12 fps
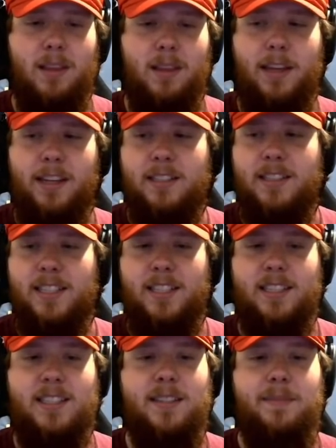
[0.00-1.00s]
Thanks.
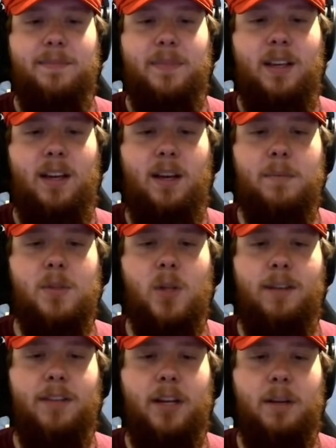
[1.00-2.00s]
So
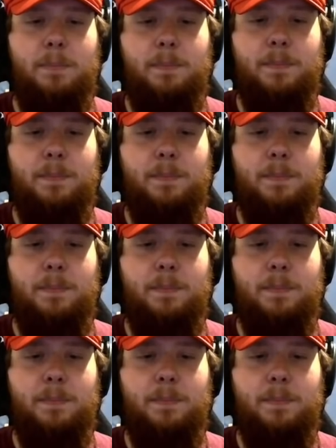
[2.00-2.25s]
I've got a